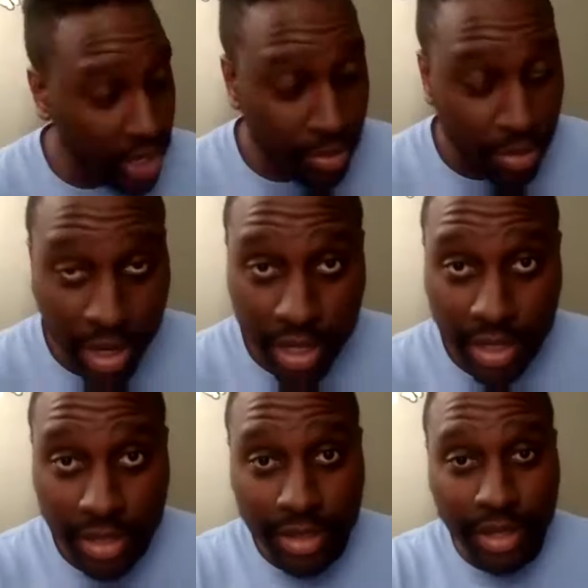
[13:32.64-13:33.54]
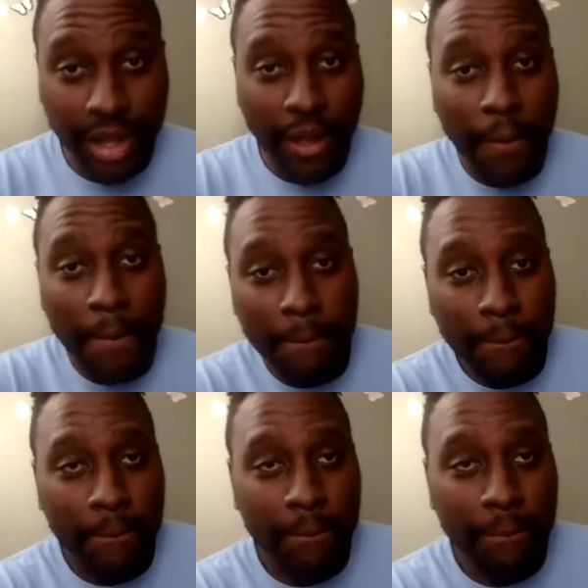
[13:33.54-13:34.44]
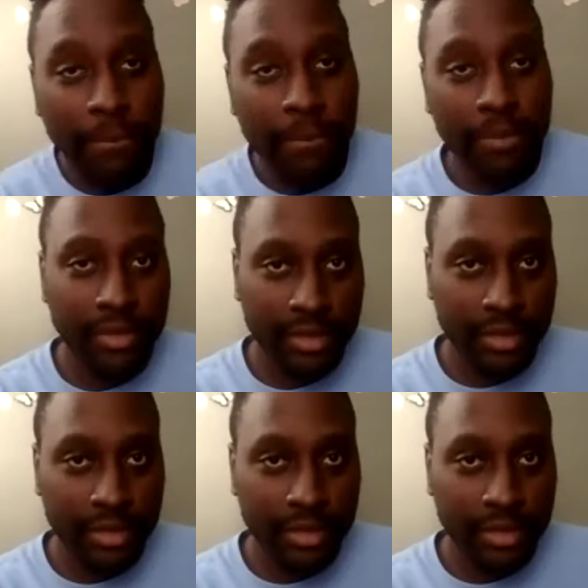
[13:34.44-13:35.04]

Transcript: If bro. you if you research hip hop,